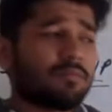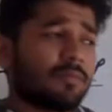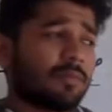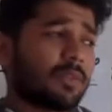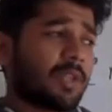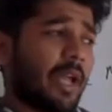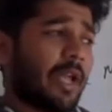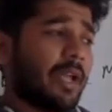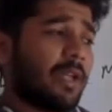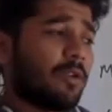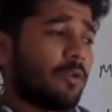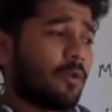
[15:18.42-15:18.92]

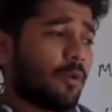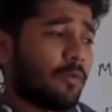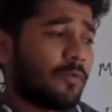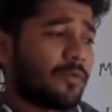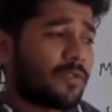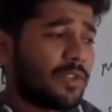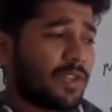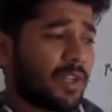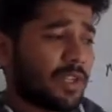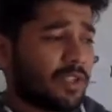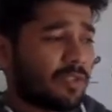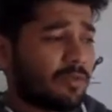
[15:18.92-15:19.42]
kind of
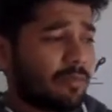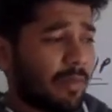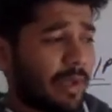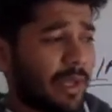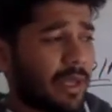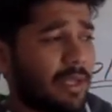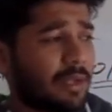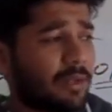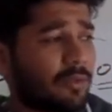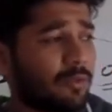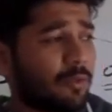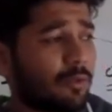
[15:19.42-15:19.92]

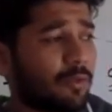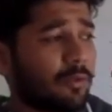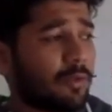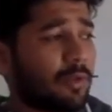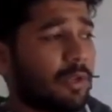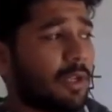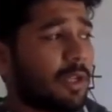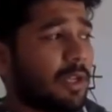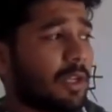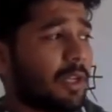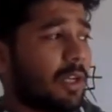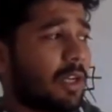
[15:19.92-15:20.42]
judgment or
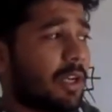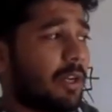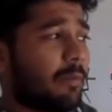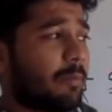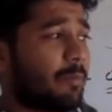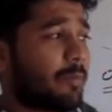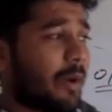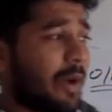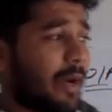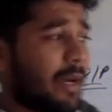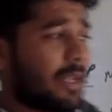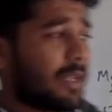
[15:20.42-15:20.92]

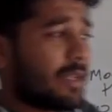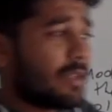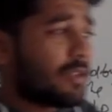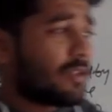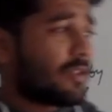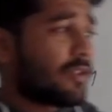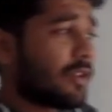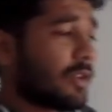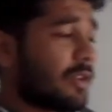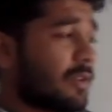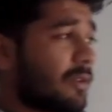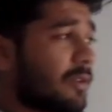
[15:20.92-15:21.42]

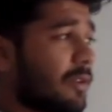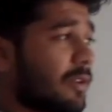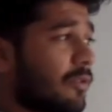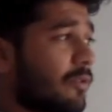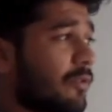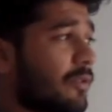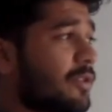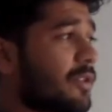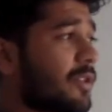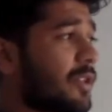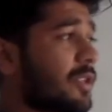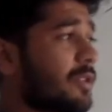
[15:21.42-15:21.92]
prediction
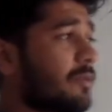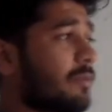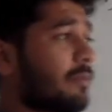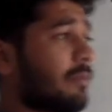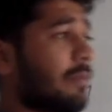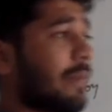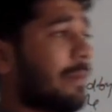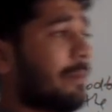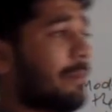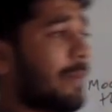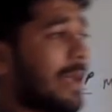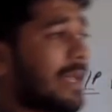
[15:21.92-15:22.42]
or judgment
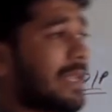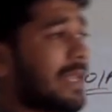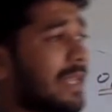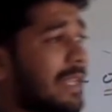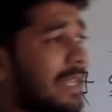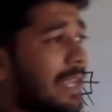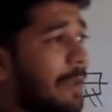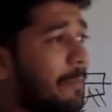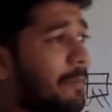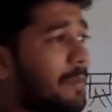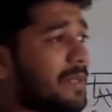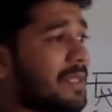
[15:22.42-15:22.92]
making
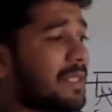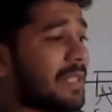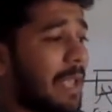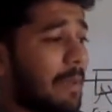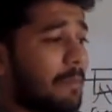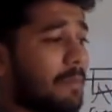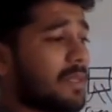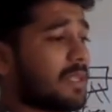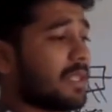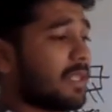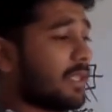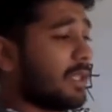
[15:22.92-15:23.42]

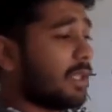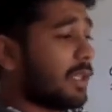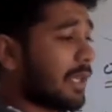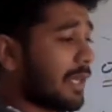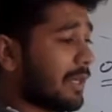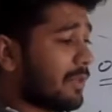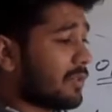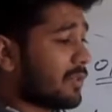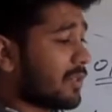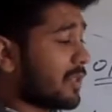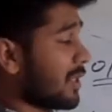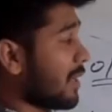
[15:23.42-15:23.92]
capacity
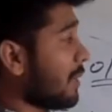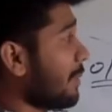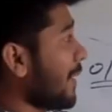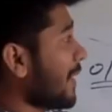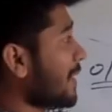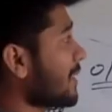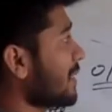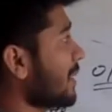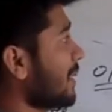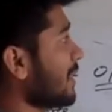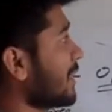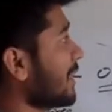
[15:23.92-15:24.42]
at some
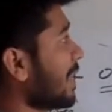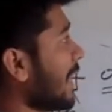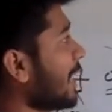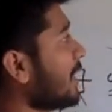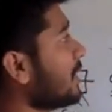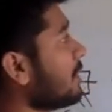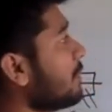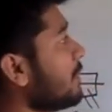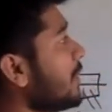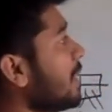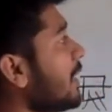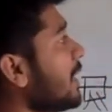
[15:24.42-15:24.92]
extent
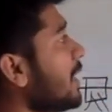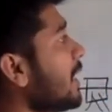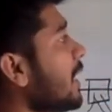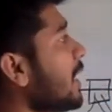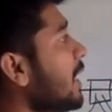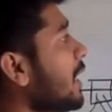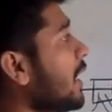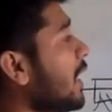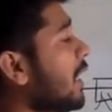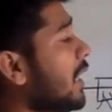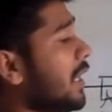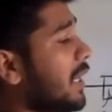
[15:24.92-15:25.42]
can be
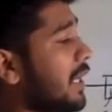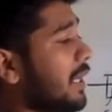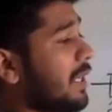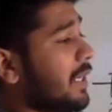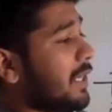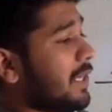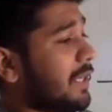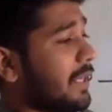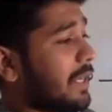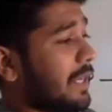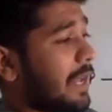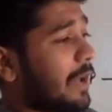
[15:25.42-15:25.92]

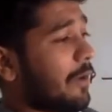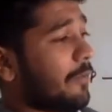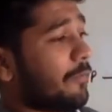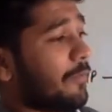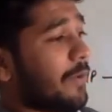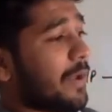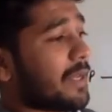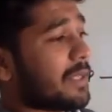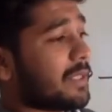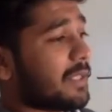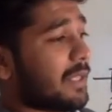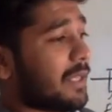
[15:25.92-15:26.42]

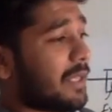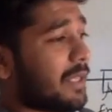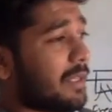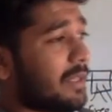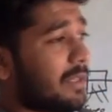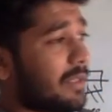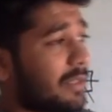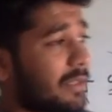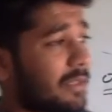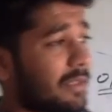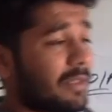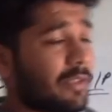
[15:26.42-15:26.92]
affected.
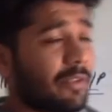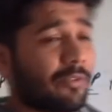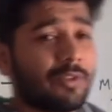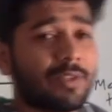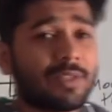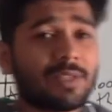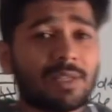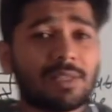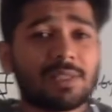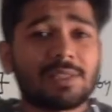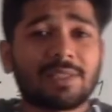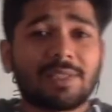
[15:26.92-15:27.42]
The
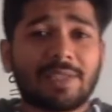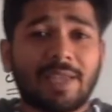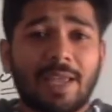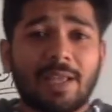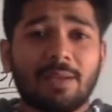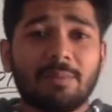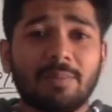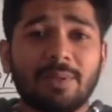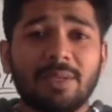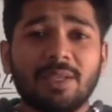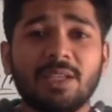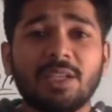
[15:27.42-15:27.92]
results
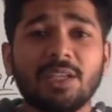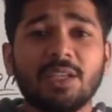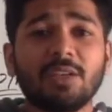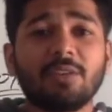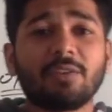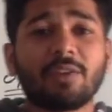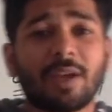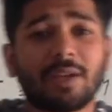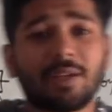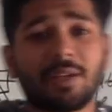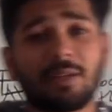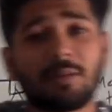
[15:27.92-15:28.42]
can be
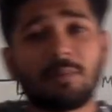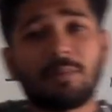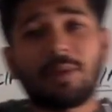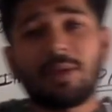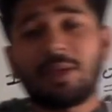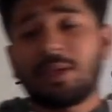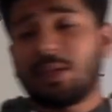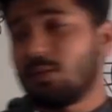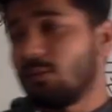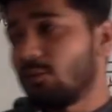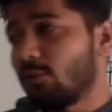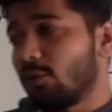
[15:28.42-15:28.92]
degraded, but
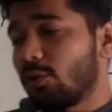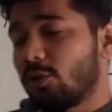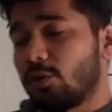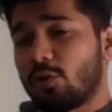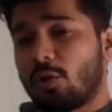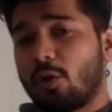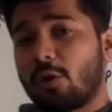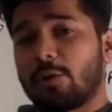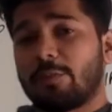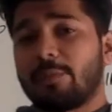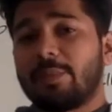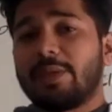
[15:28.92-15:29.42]
it would
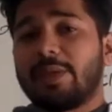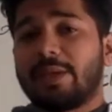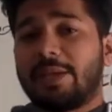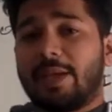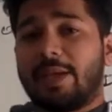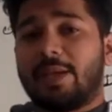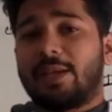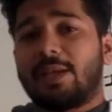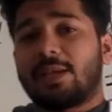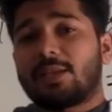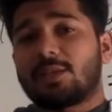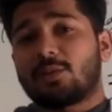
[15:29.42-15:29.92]
not be
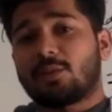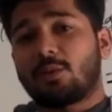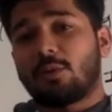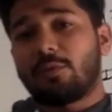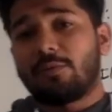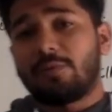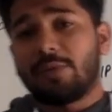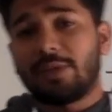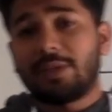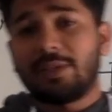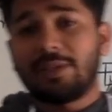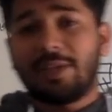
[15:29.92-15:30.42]

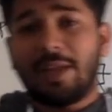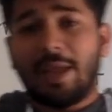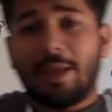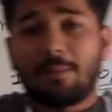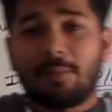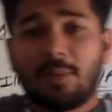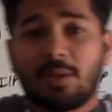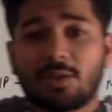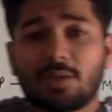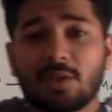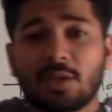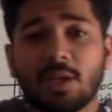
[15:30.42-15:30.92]
catastrophic
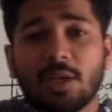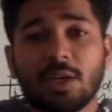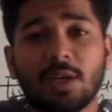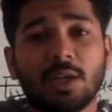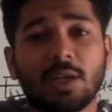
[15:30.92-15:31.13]
damage.